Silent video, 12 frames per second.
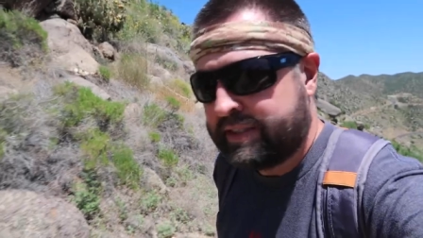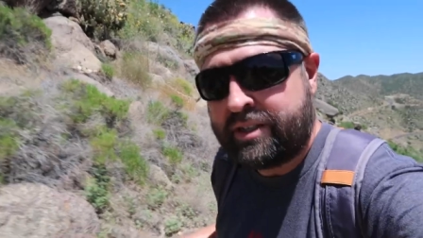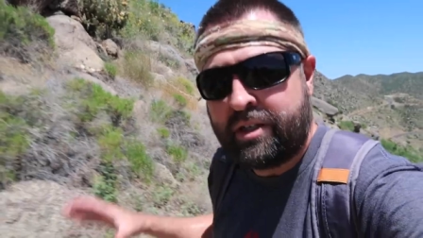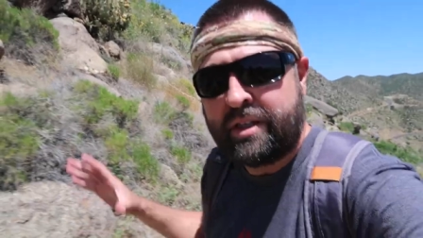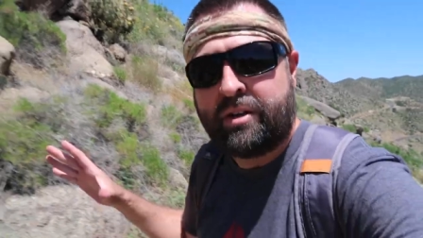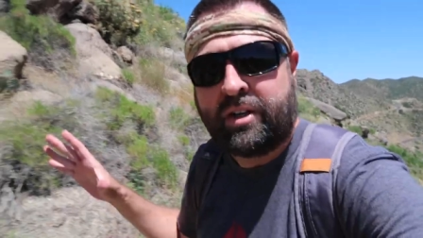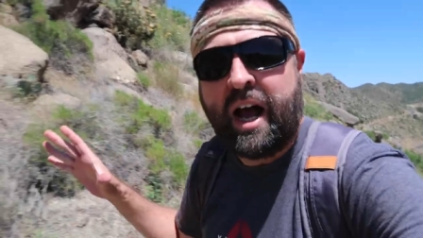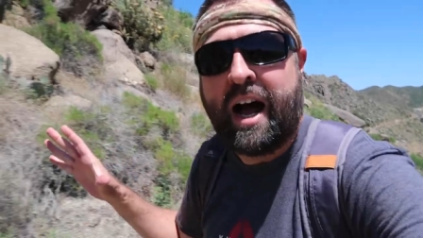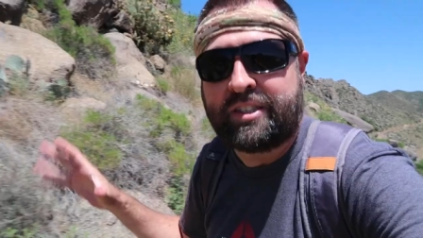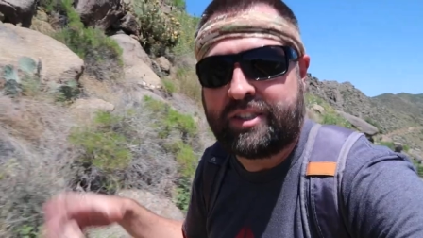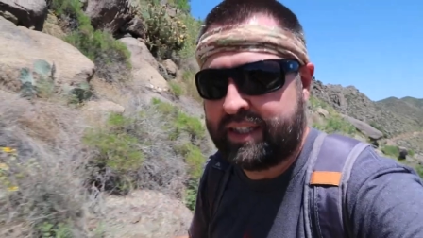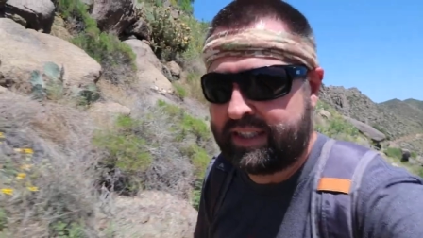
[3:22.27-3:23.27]
still a little
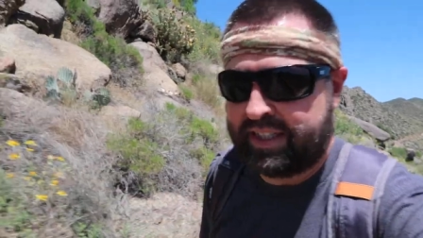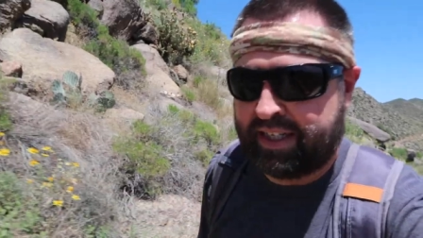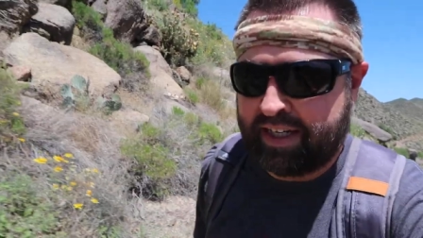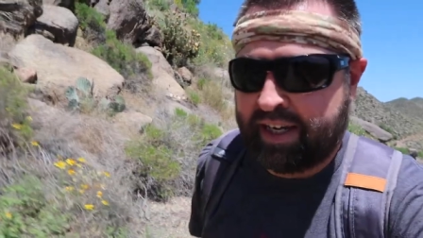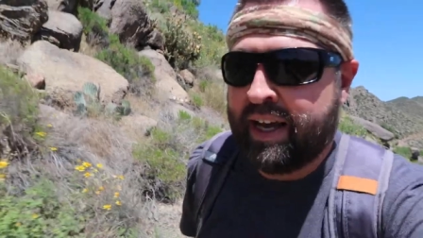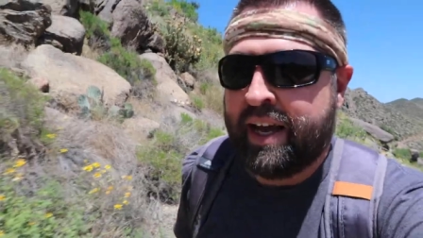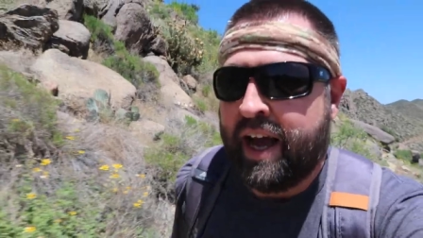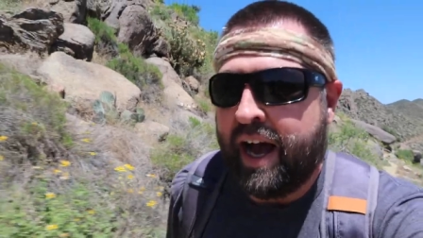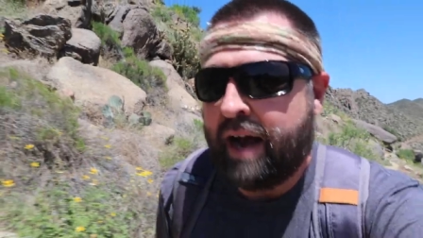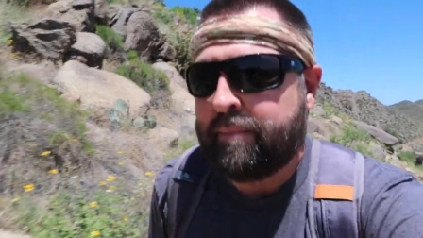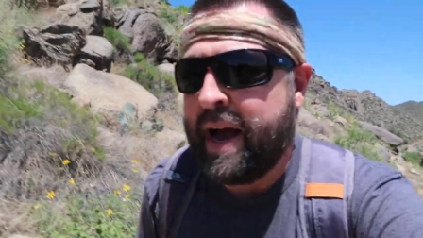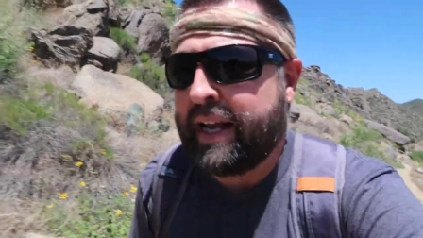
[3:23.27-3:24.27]
cautious.
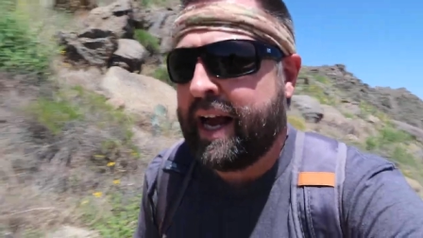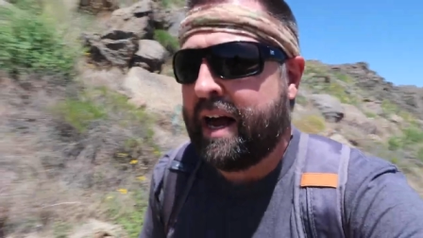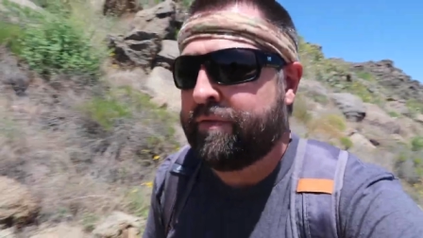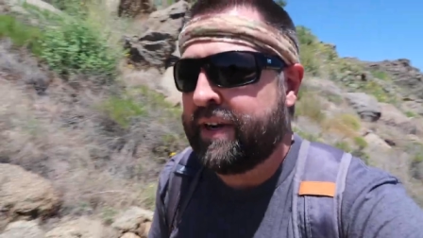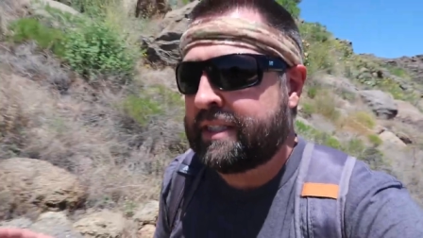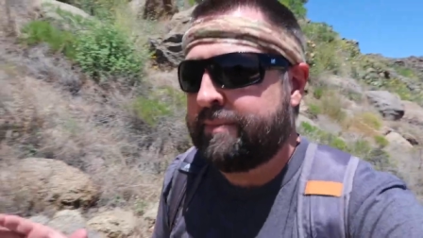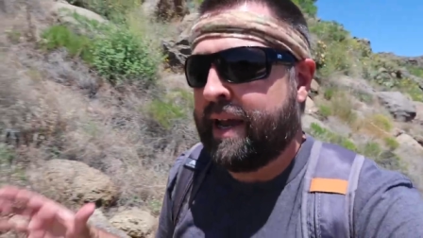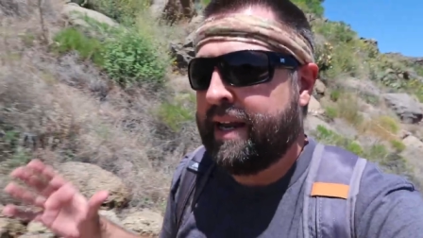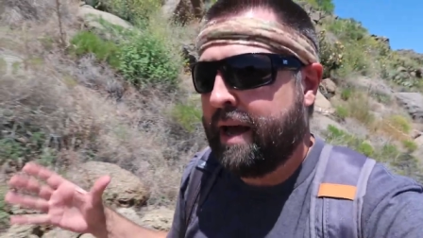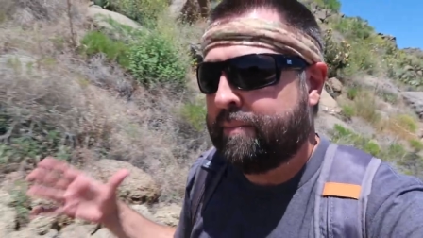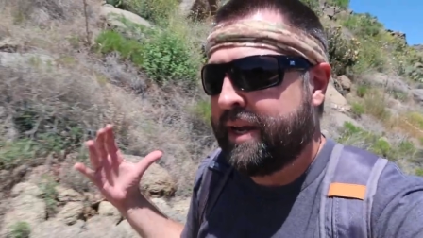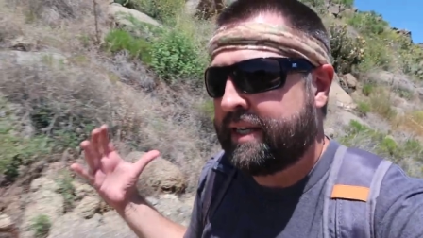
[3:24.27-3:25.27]
My confidence might
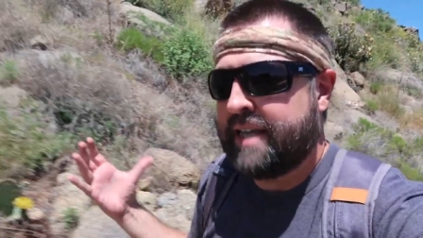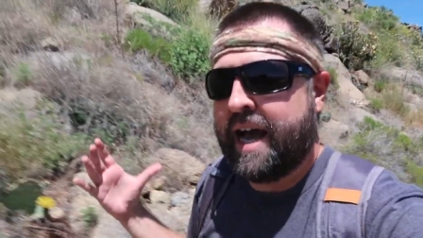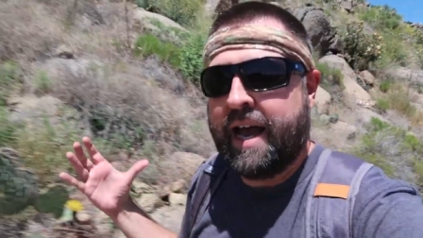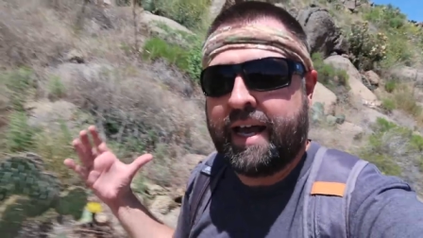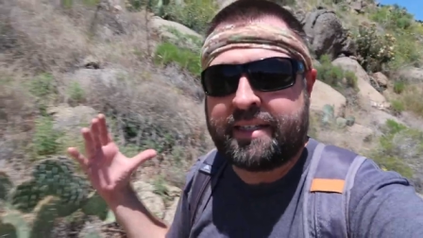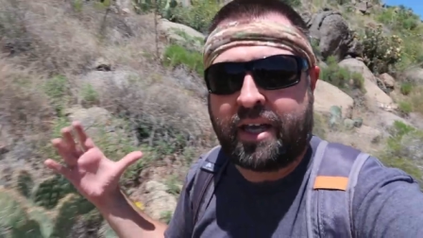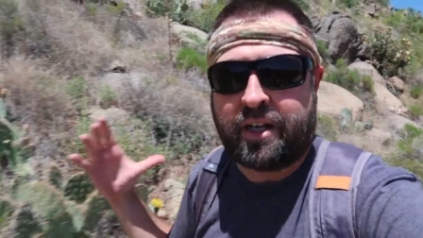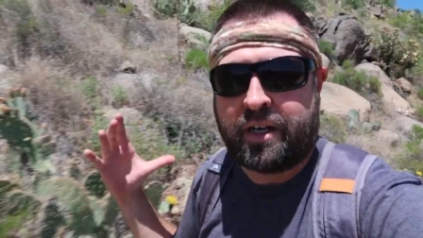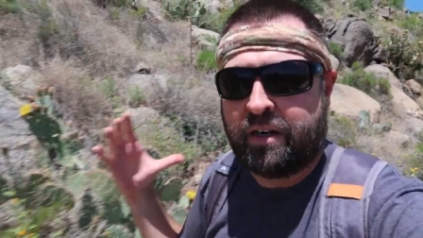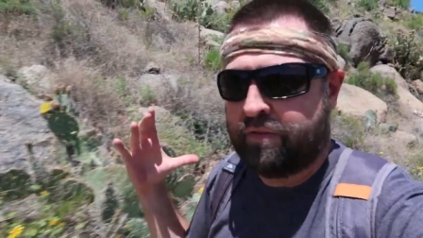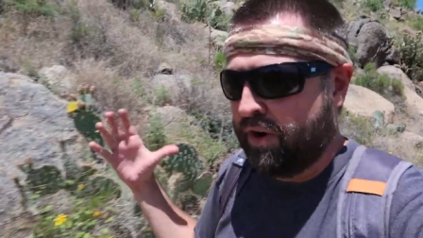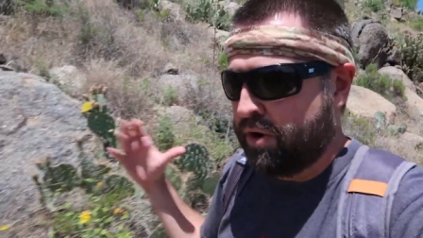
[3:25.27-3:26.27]
not be as high as
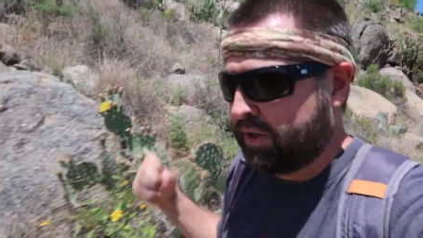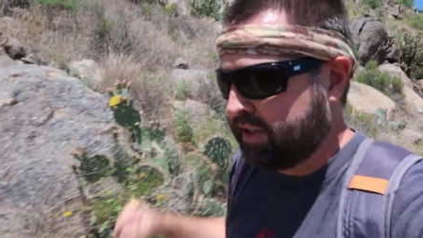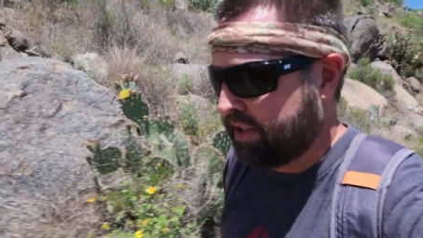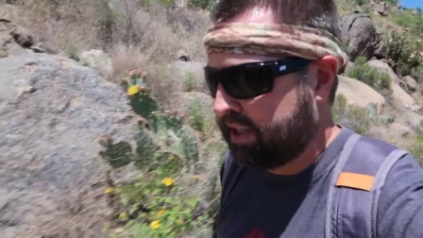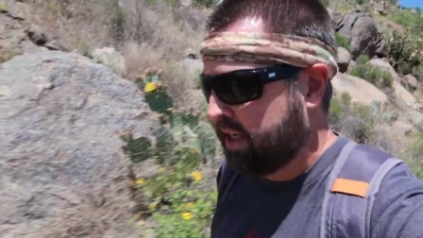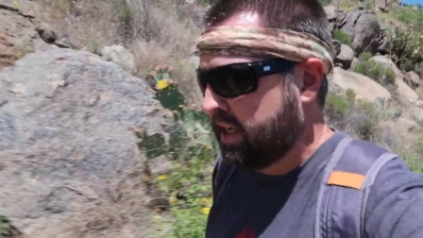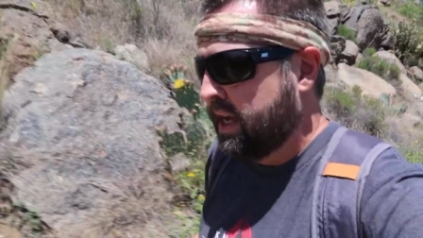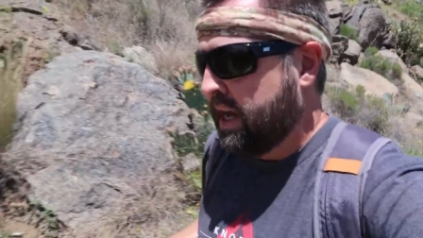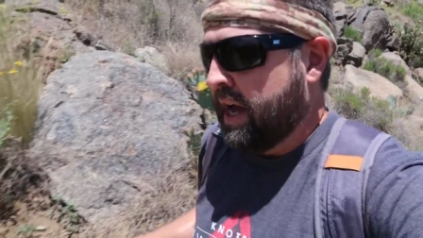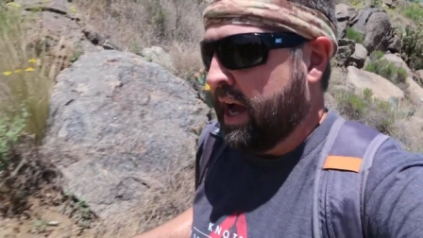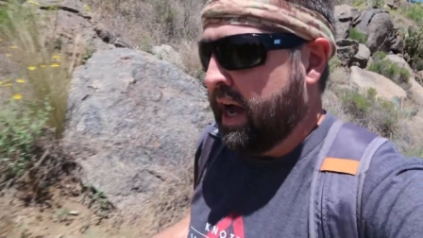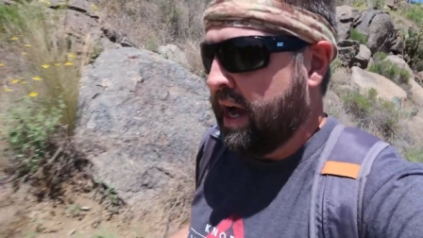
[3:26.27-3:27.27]
other folks.
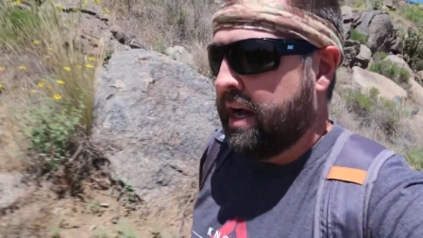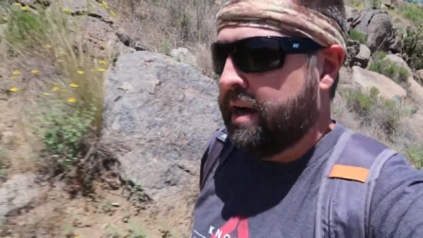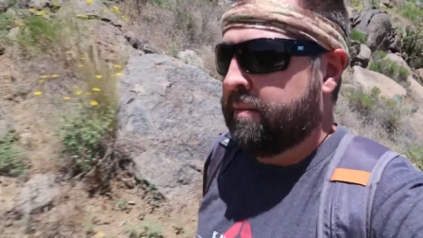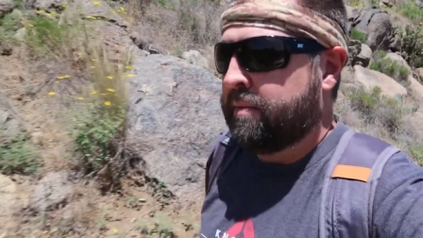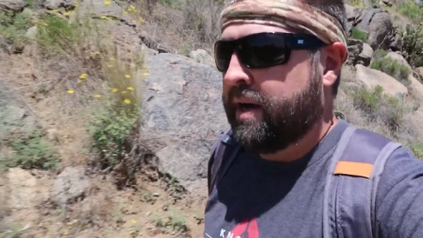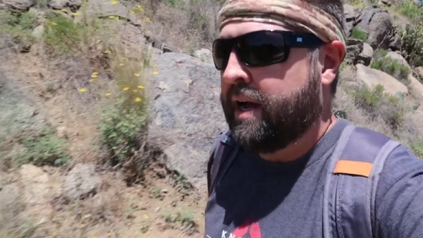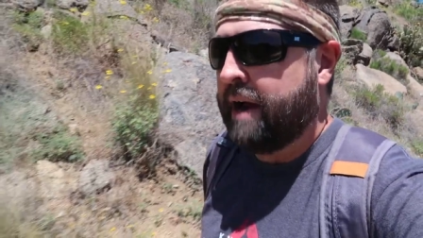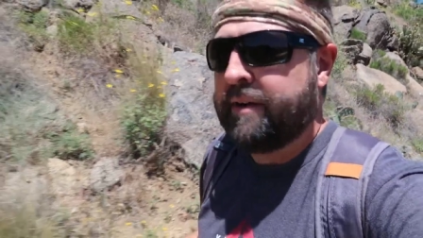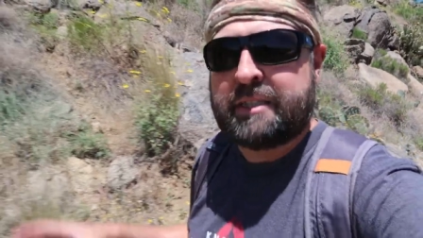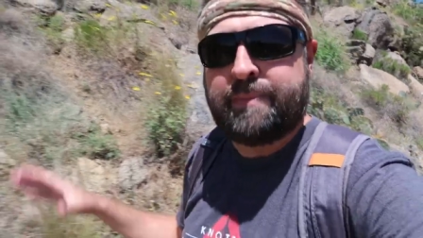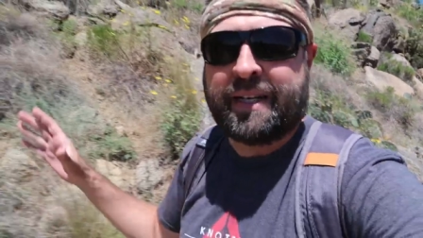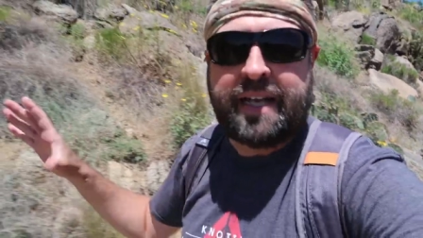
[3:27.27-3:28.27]
I
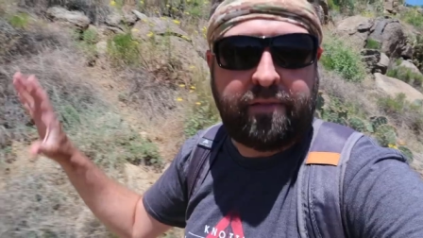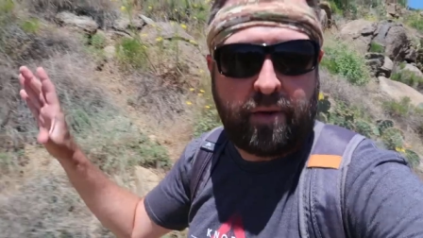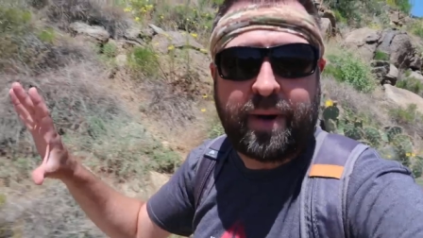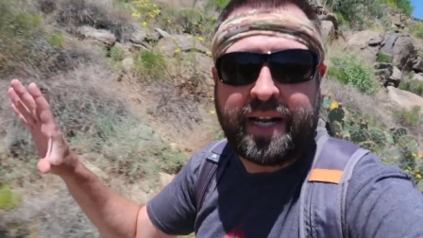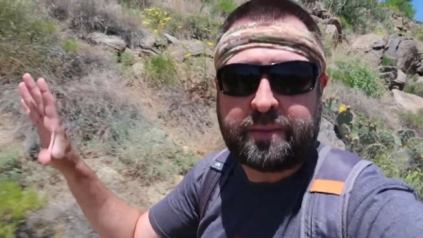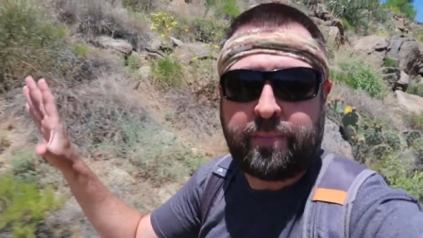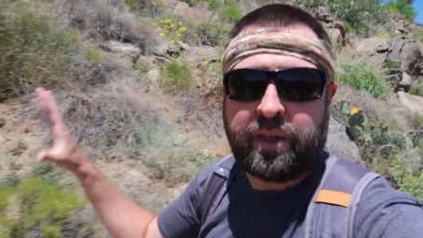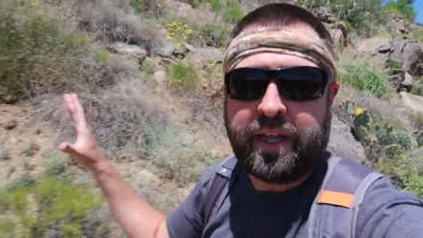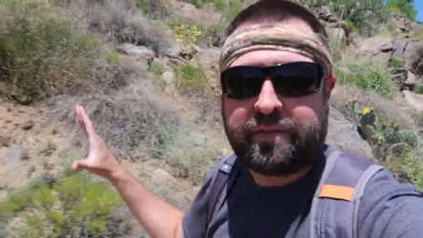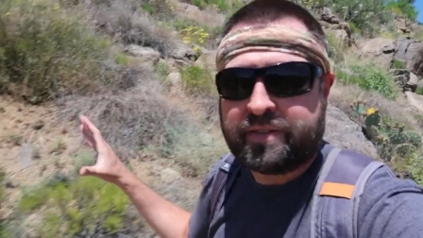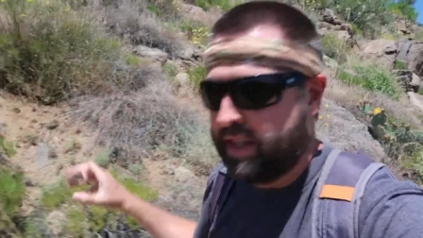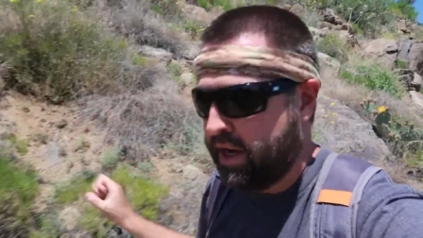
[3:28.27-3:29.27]
respect everybody's
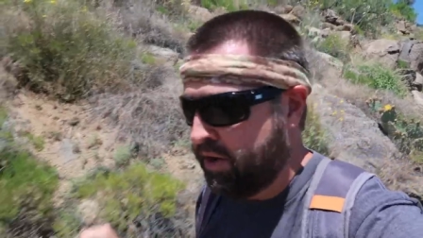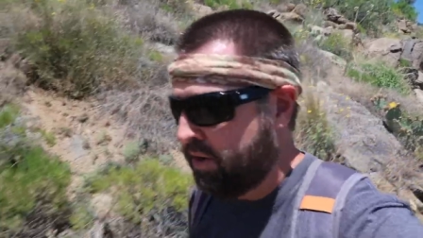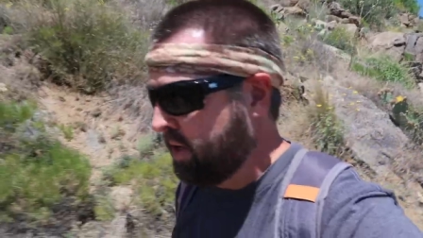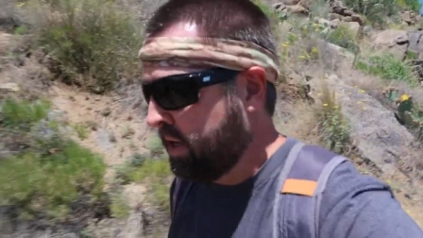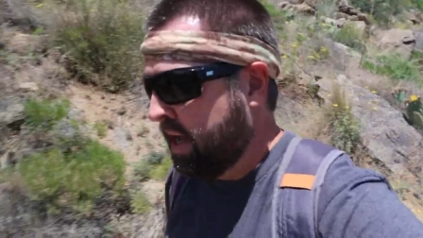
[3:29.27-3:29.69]
beliefs though,